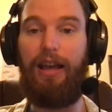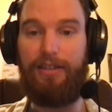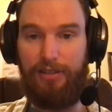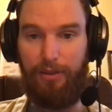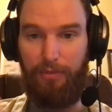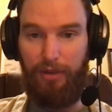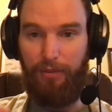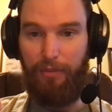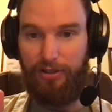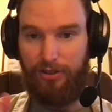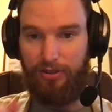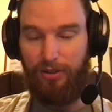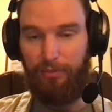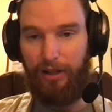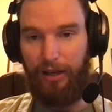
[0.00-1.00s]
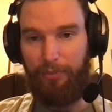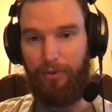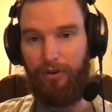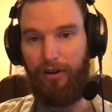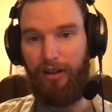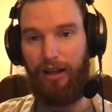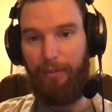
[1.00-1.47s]
send me a message on
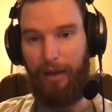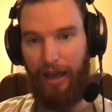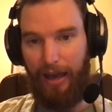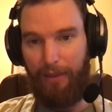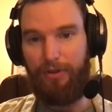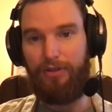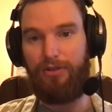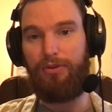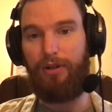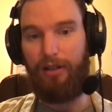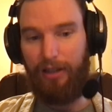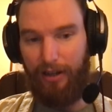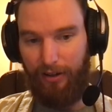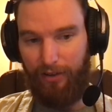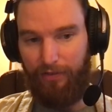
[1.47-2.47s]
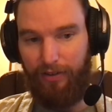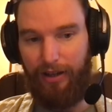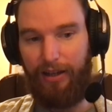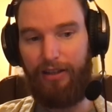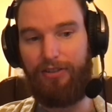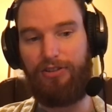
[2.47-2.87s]
Blackboard, and I'm happy to clarify.